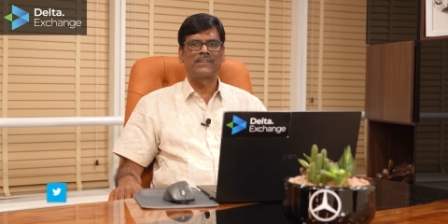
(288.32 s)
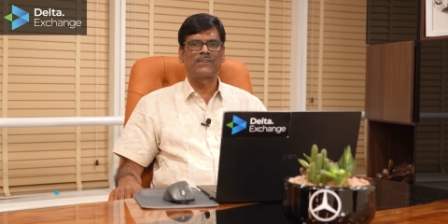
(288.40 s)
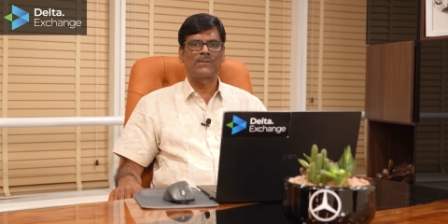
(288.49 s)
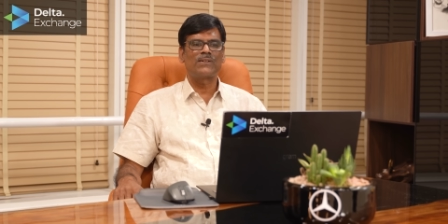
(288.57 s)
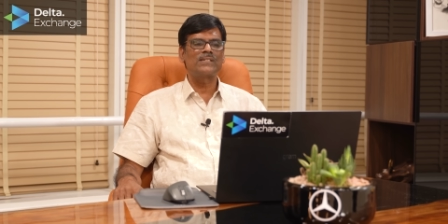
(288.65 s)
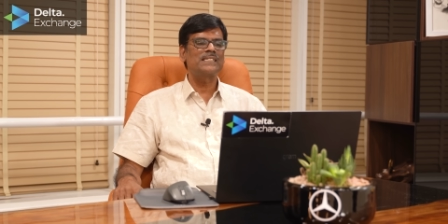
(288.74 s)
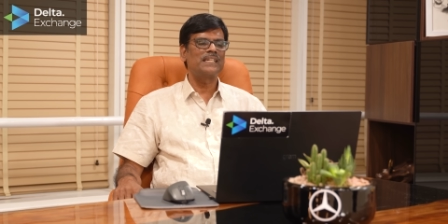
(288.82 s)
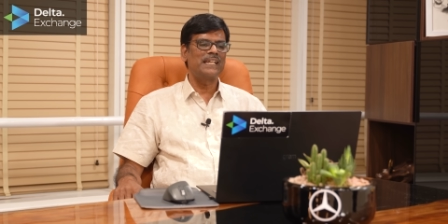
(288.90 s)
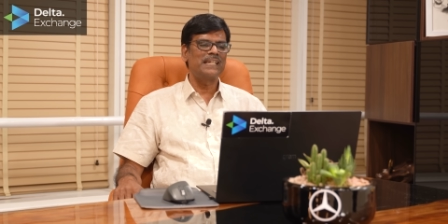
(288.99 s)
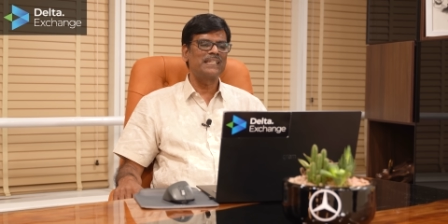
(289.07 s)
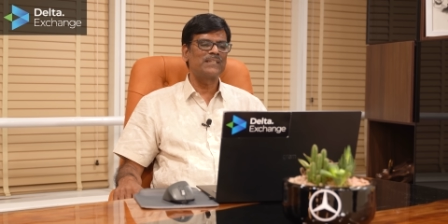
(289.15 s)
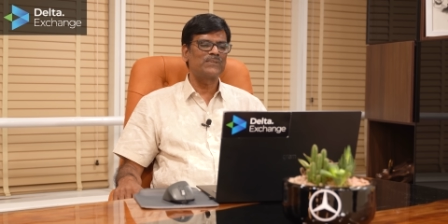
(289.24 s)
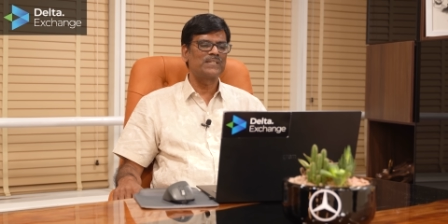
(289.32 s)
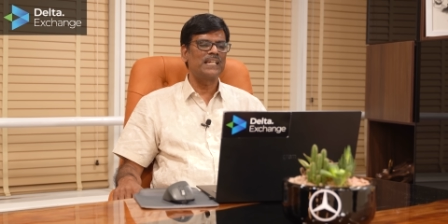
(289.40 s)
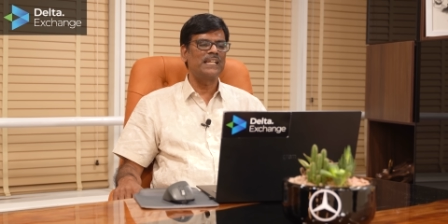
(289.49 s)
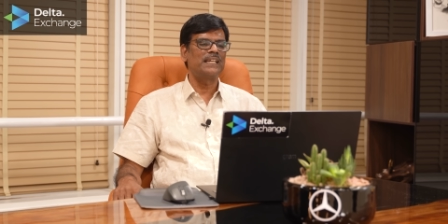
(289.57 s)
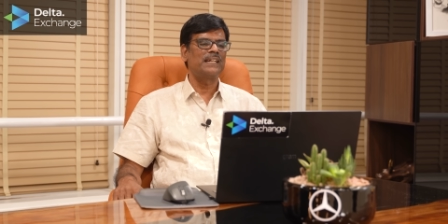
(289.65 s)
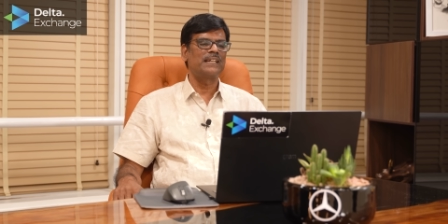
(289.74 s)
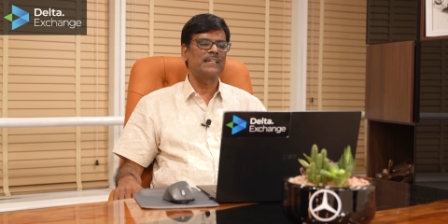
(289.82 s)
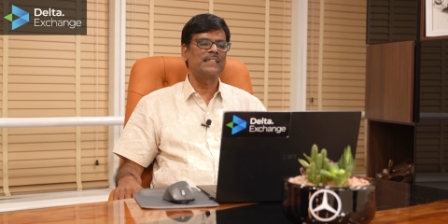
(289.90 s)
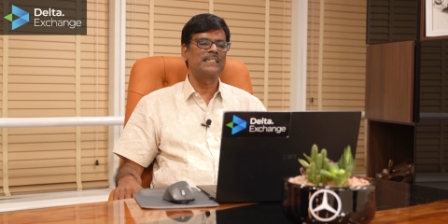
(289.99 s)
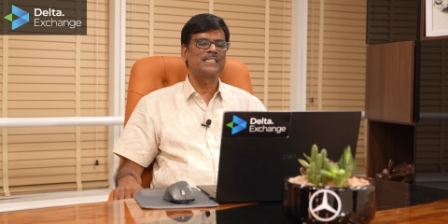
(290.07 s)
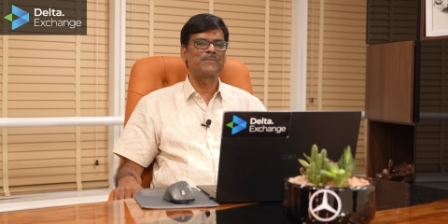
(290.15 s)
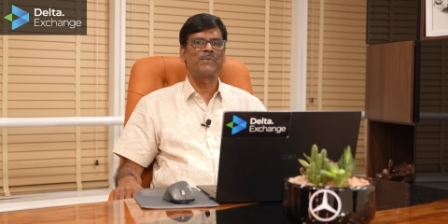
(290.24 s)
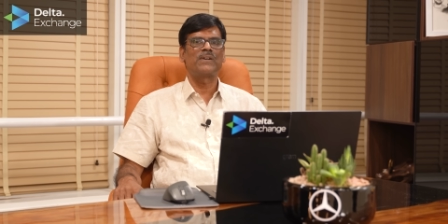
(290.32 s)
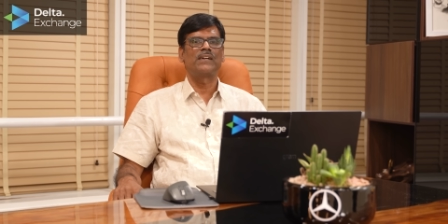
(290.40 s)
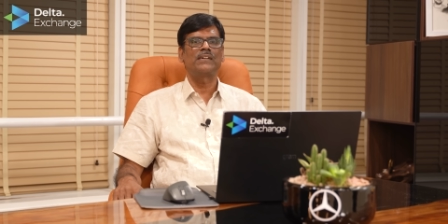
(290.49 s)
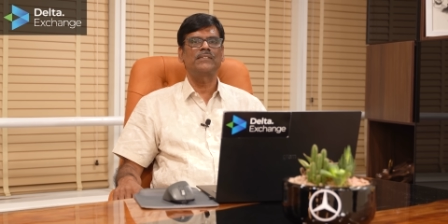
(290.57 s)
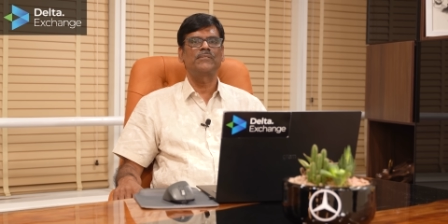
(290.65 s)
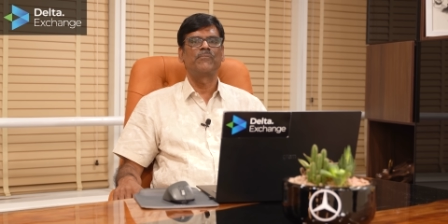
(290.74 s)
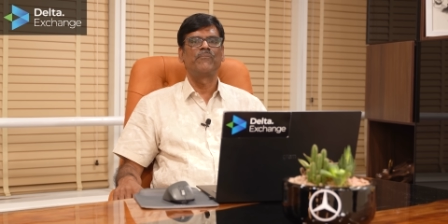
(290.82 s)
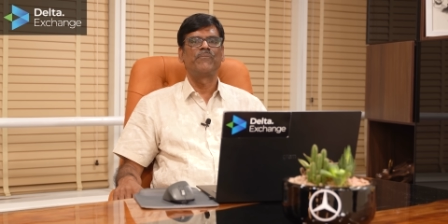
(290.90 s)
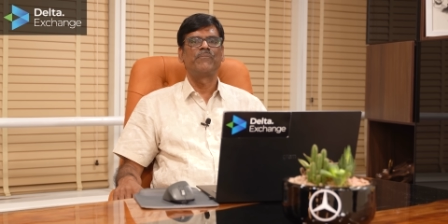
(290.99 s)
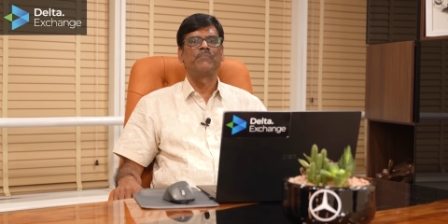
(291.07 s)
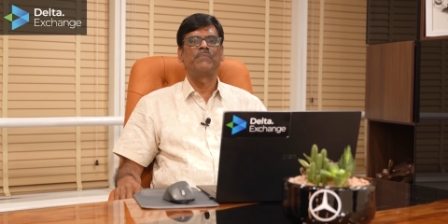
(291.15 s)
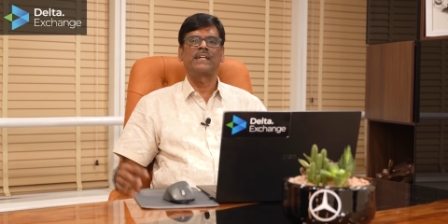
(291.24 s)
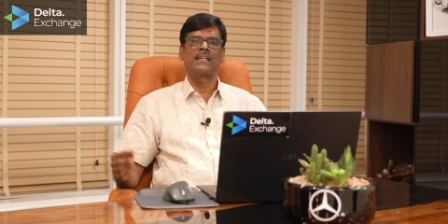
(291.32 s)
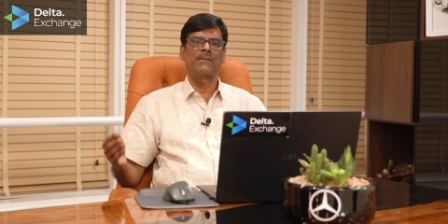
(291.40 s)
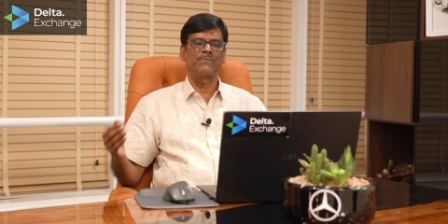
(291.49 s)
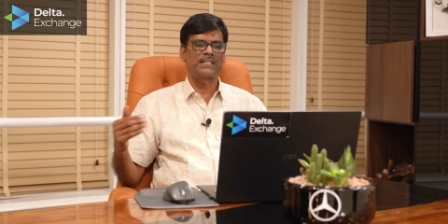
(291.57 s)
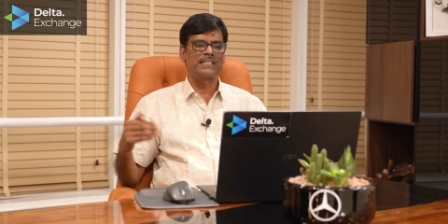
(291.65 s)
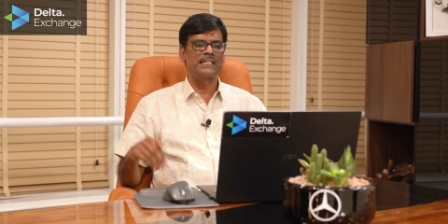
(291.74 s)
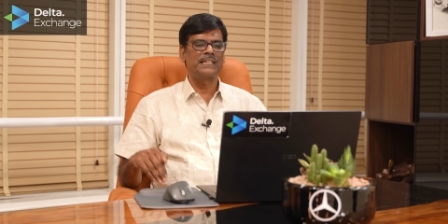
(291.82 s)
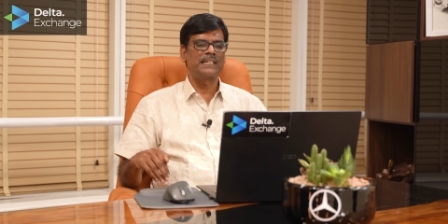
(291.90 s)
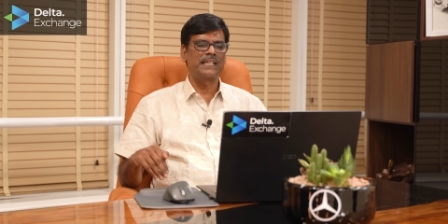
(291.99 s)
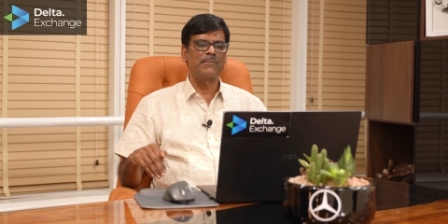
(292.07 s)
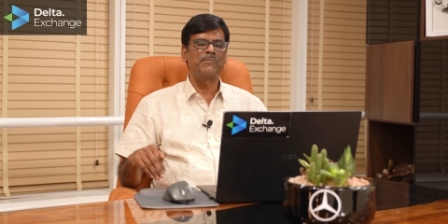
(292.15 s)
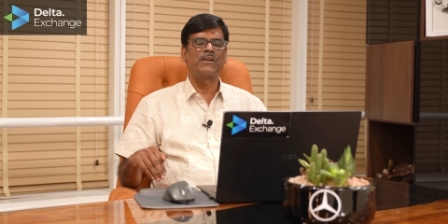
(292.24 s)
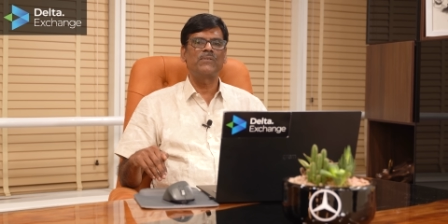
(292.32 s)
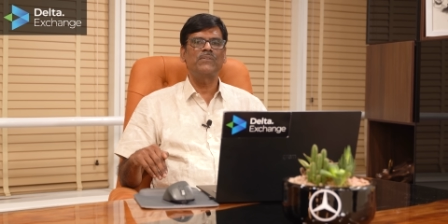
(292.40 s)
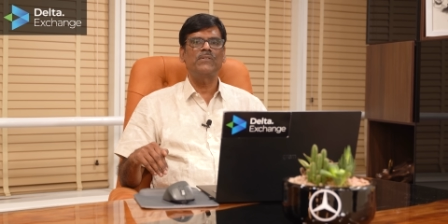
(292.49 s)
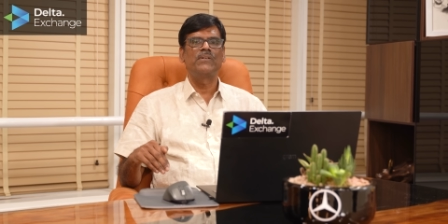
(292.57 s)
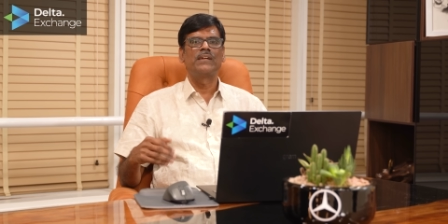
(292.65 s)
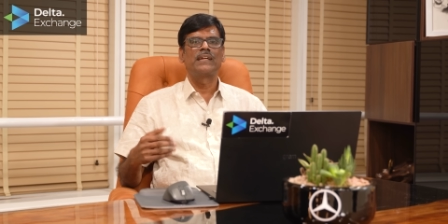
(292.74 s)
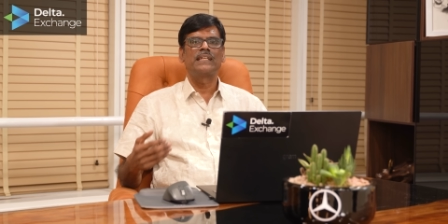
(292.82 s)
crossed 18,800 in spot, but after that it came down.